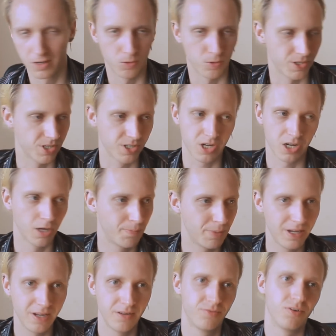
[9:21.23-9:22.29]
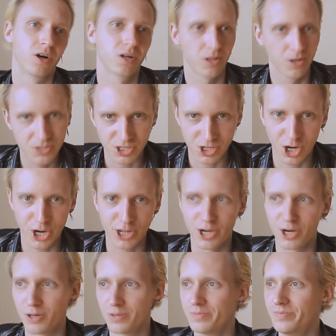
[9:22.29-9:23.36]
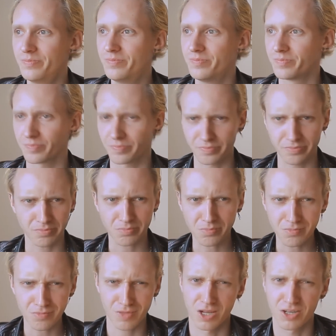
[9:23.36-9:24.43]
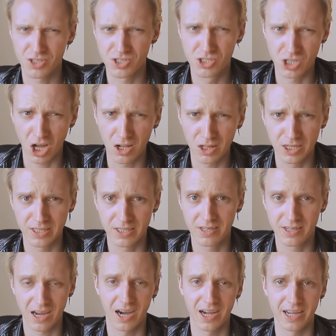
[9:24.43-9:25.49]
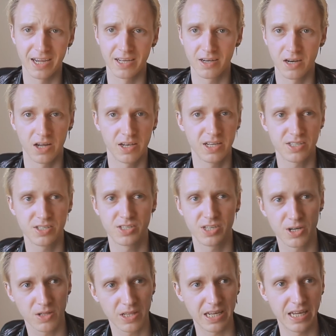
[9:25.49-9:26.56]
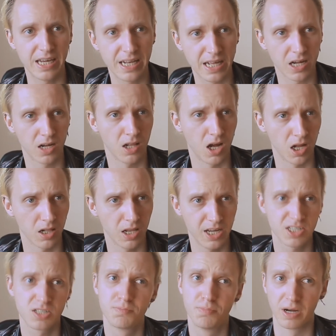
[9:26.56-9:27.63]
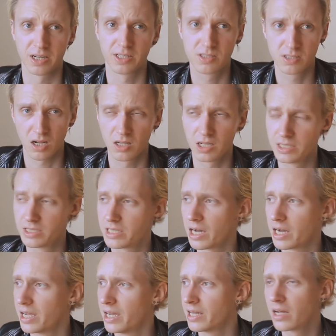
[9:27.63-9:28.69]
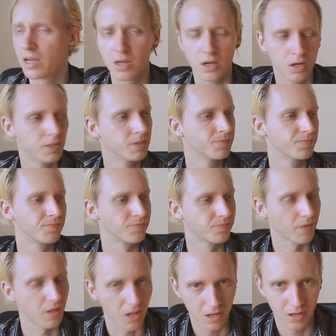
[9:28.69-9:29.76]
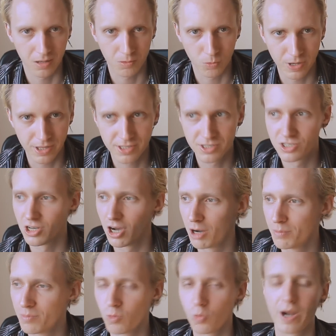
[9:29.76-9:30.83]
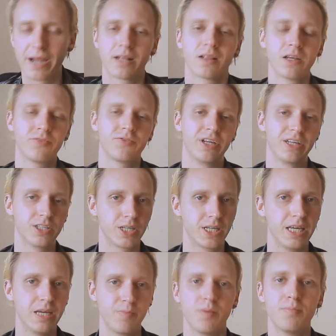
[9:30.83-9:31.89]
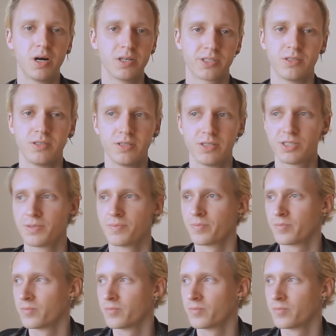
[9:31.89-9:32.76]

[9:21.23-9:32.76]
Which is gonna be fuckloads of cardio. Solid diet, not necessarily eating a lot less, but a solid diet with some weightlifting to keep the muscles,